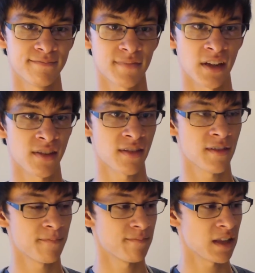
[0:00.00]

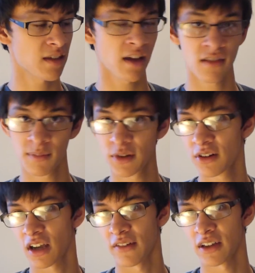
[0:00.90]
That's kind of the
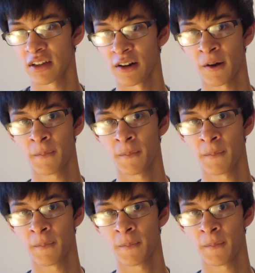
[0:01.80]
beauty of it,